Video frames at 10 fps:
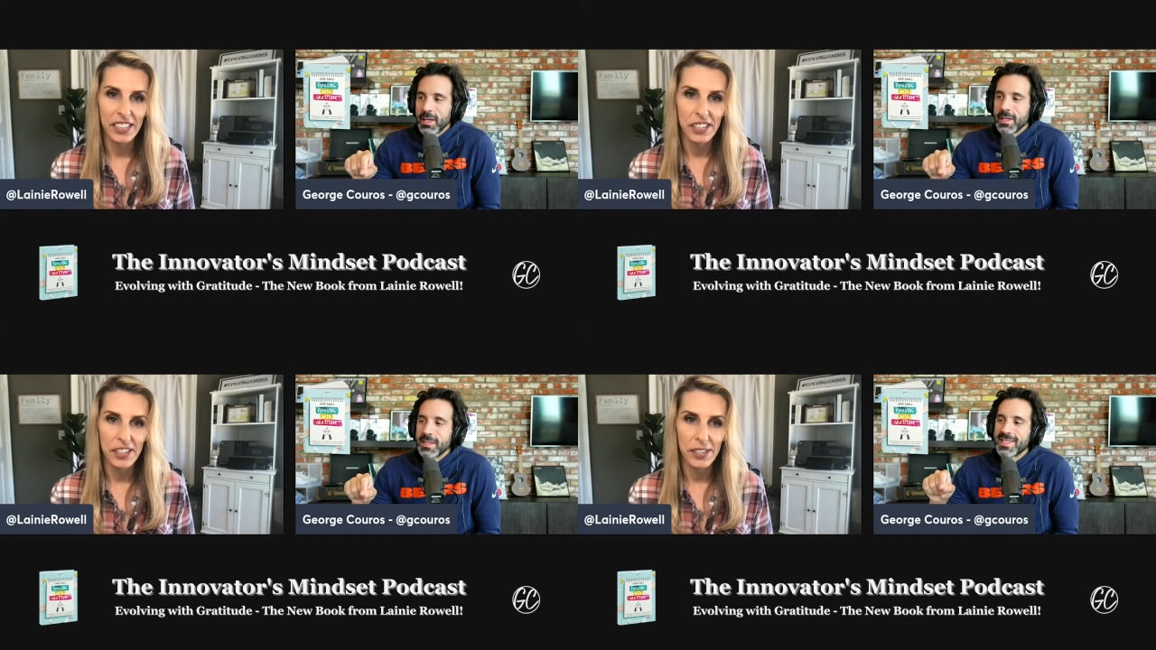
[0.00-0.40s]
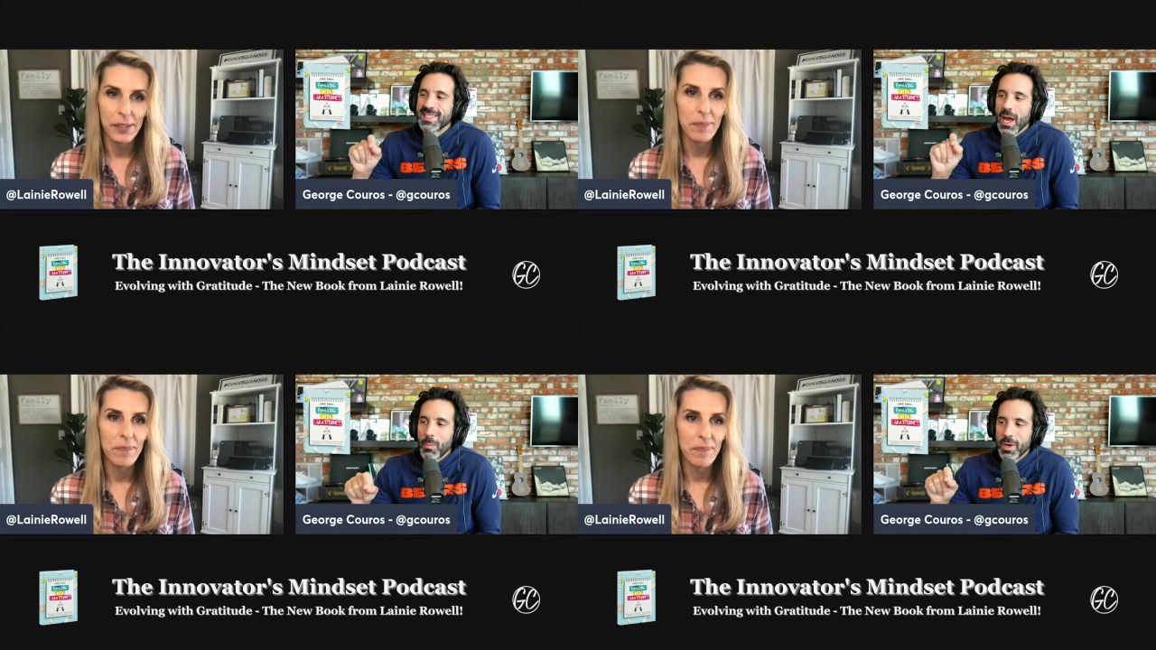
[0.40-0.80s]

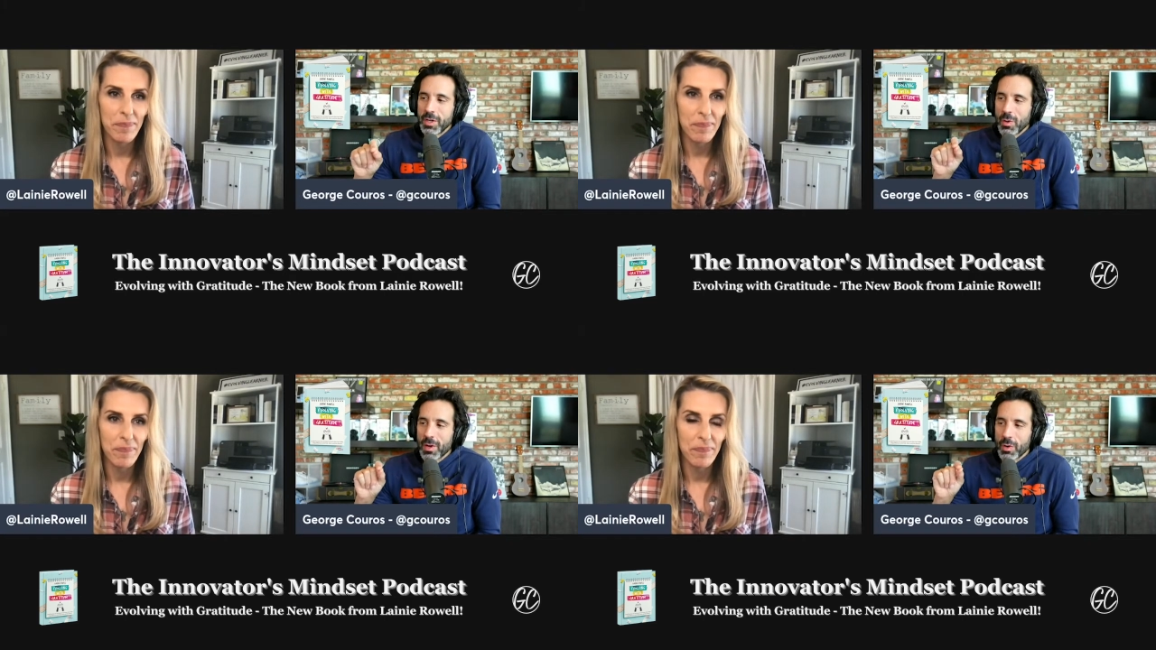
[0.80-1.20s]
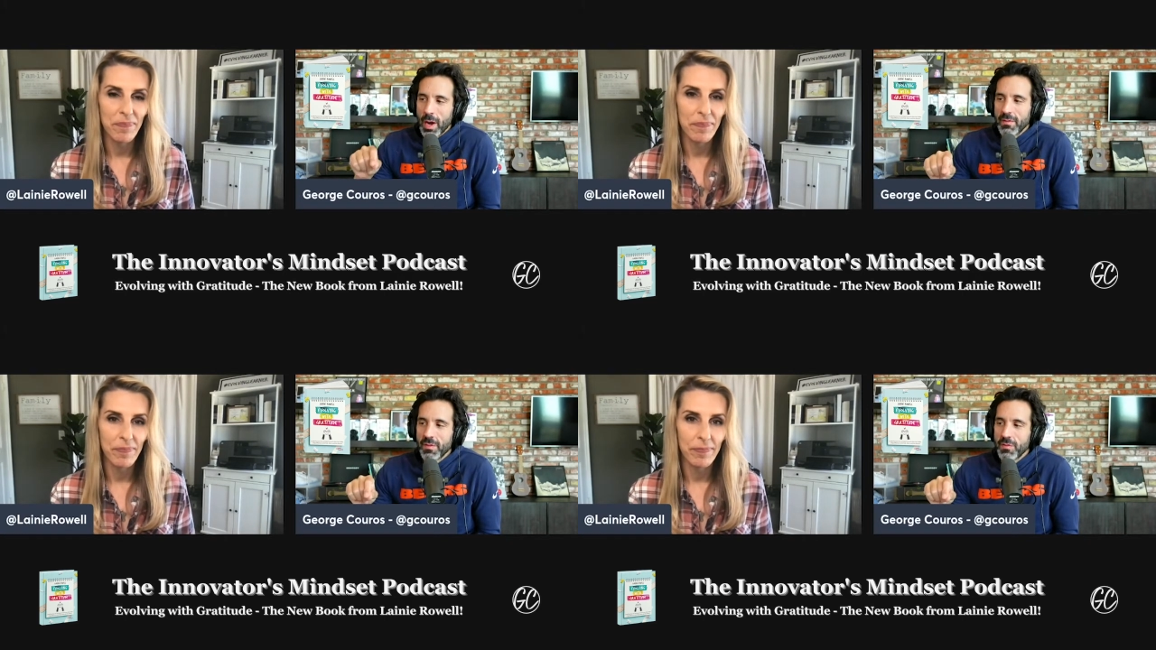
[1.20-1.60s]
Speaker 1: someone you are
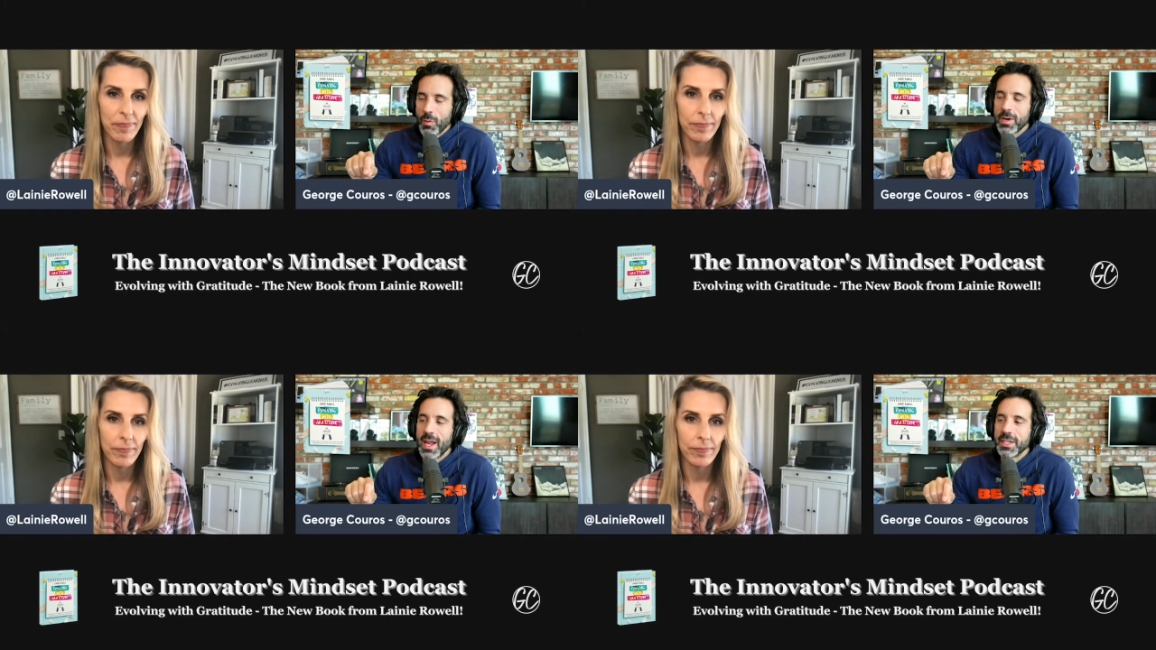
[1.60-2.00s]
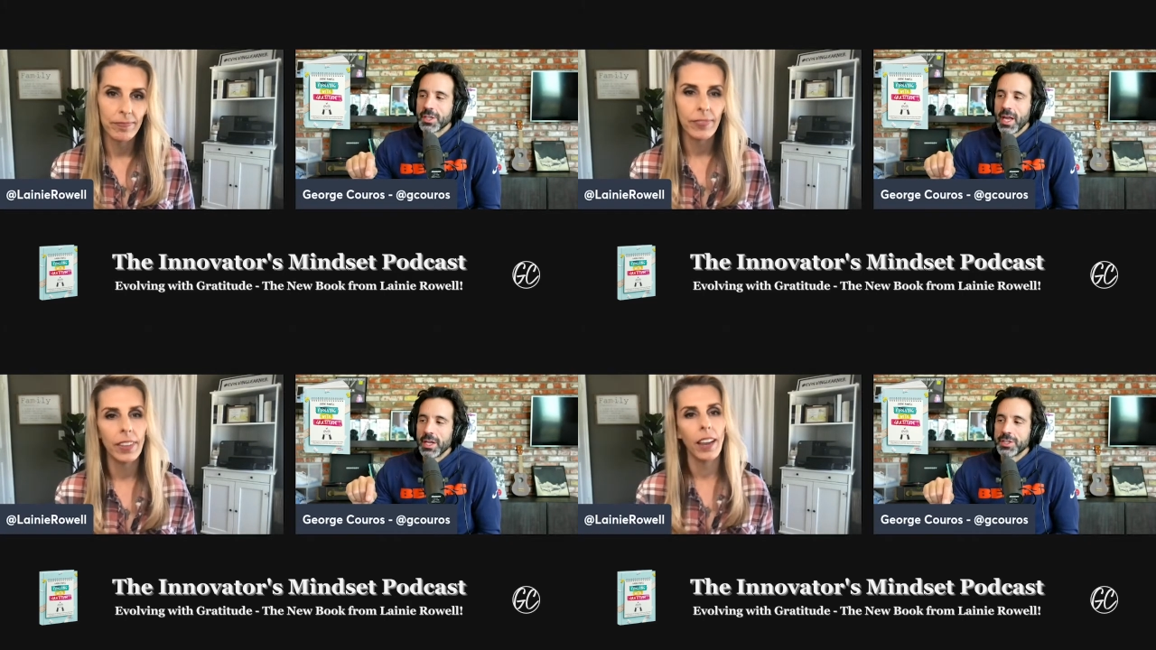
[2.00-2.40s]
grateful for in
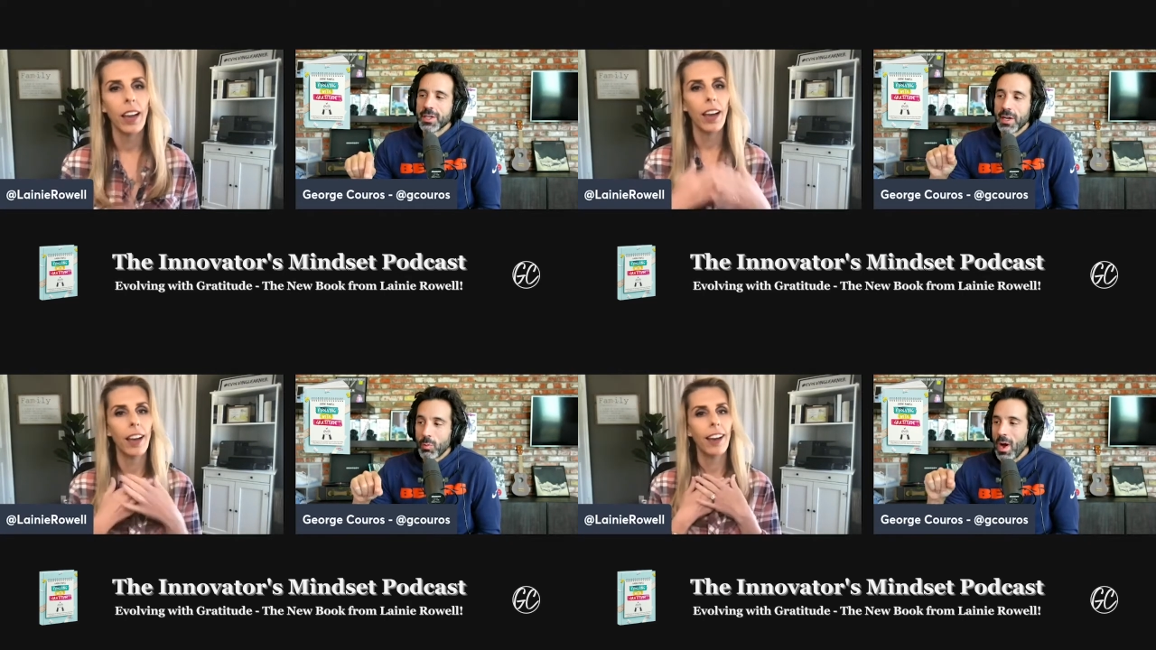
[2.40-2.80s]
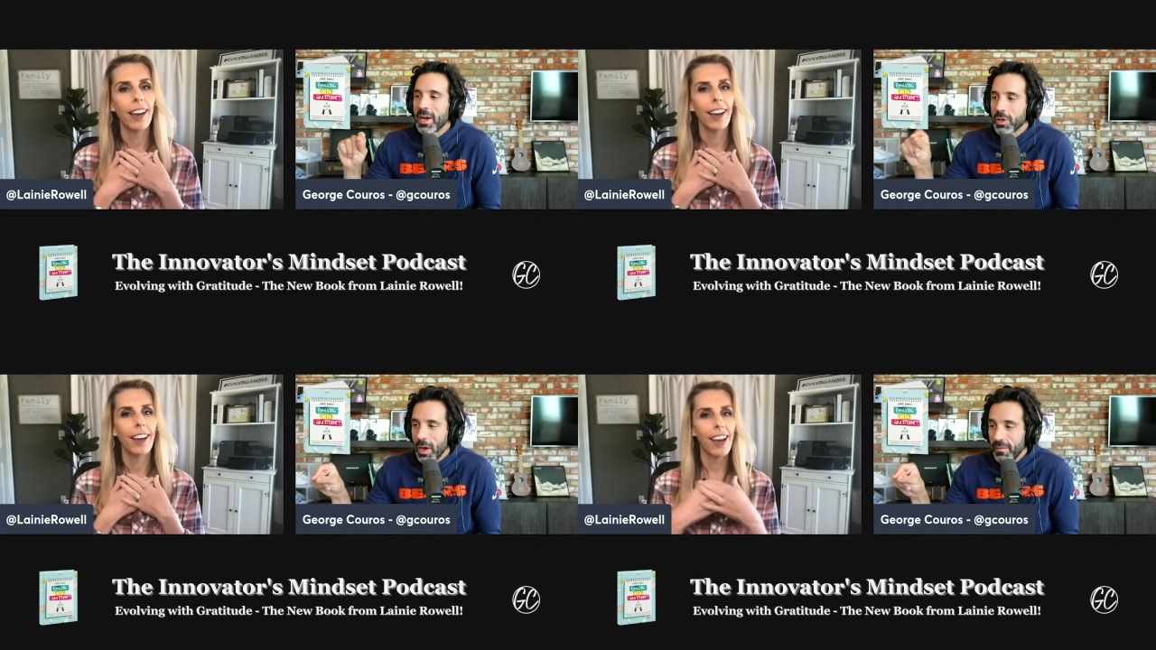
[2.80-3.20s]
education and why you're
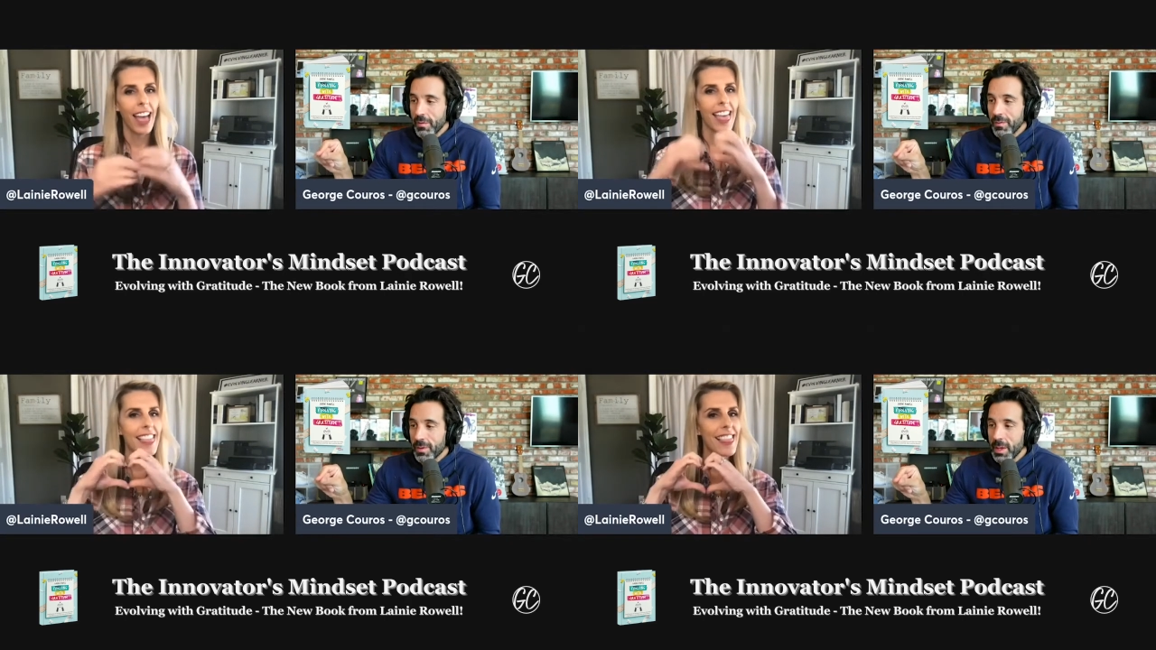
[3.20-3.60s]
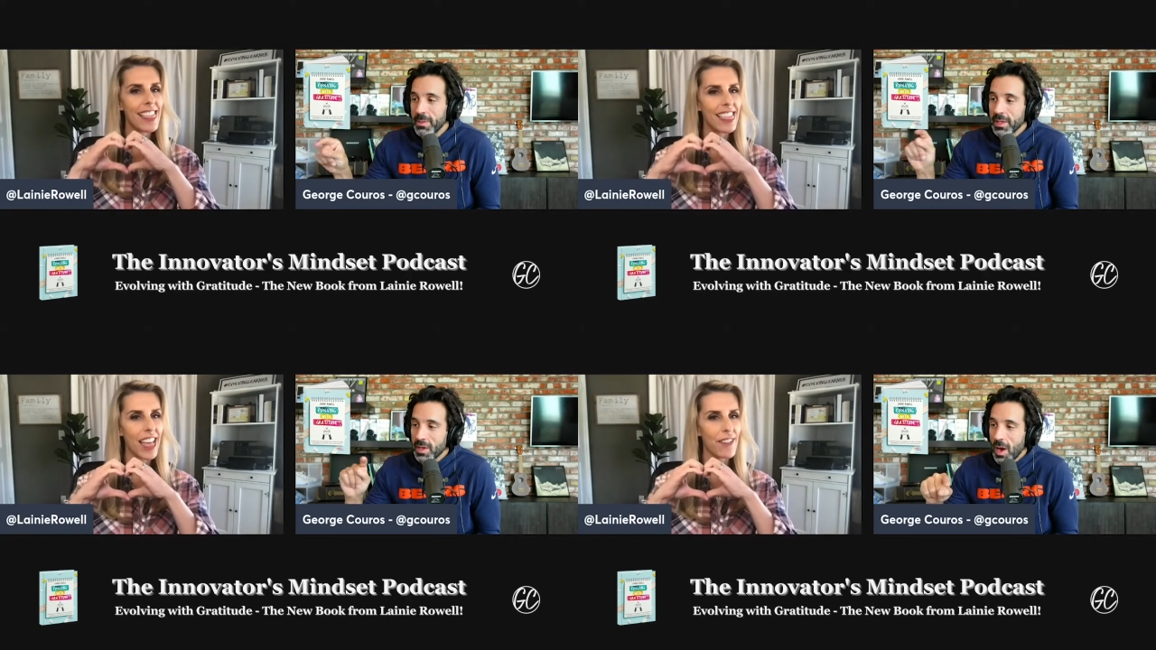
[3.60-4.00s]
grateful for them in
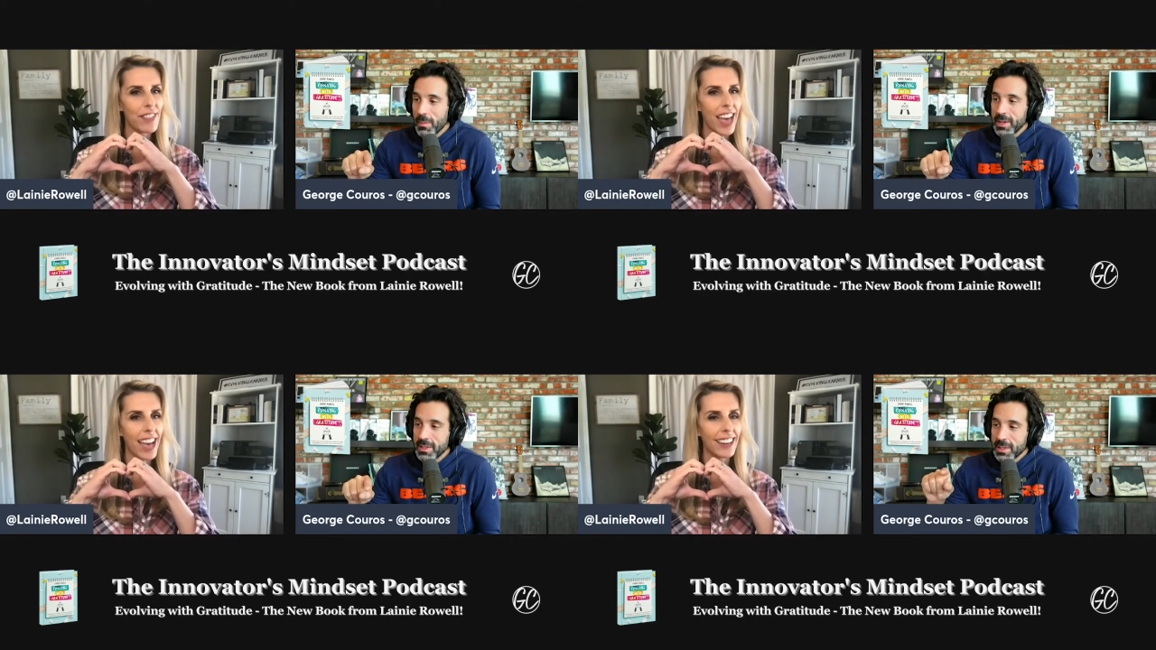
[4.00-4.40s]
the comments,